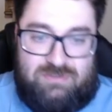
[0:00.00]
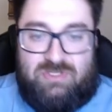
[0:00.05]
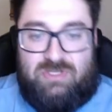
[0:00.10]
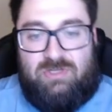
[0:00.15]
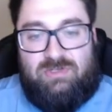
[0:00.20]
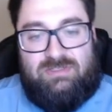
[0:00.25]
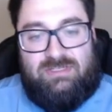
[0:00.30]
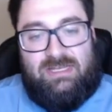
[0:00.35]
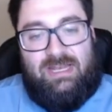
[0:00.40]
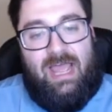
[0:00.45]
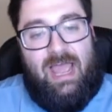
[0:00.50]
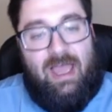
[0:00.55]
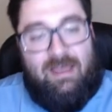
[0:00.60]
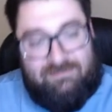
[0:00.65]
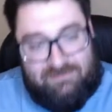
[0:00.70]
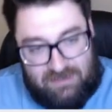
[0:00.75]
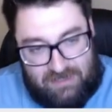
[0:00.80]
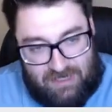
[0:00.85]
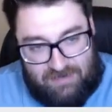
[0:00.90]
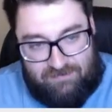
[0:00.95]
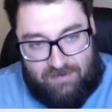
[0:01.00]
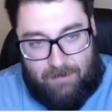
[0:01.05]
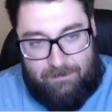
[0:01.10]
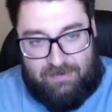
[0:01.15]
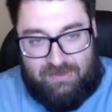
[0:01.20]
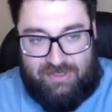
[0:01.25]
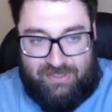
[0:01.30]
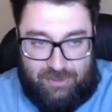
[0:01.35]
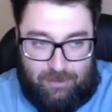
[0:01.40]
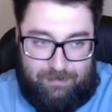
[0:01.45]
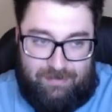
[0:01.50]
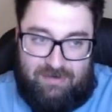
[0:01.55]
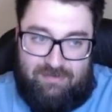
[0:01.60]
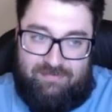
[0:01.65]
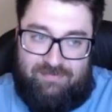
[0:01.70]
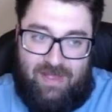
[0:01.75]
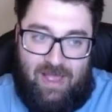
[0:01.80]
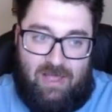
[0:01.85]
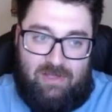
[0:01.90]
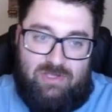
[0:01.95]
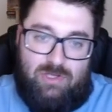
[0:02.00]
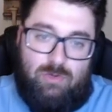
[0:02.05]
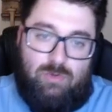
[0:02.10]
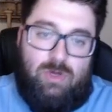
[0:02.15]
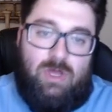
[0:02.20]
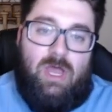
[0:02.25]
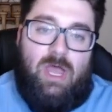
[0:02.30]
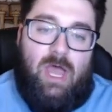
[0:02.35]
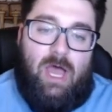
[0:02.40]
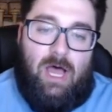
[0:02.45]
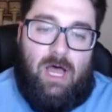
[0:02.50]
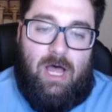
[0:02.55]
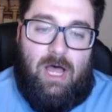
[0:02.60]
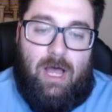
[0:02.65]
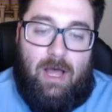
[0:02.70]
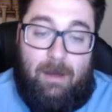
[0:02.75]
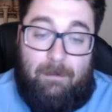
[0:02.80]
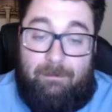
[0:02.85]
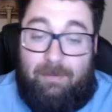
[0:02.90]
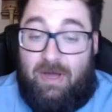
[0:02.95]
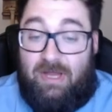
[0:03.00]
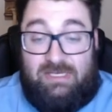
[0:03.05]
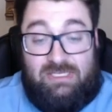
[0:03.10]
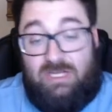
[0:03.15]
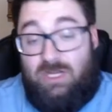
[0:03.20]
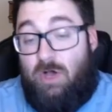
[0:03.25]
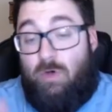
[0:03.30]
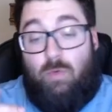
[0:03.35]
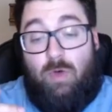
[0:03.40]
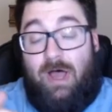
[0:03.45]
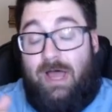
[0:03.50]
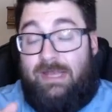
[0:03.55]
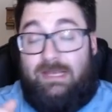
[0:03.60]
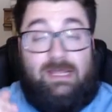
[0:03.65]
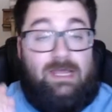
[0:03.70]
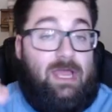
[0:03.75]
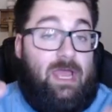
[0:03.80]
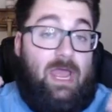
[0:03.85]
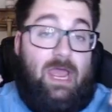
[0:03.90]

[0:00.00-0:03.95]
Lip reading: so you did have to give up a little bit of value. But you know what?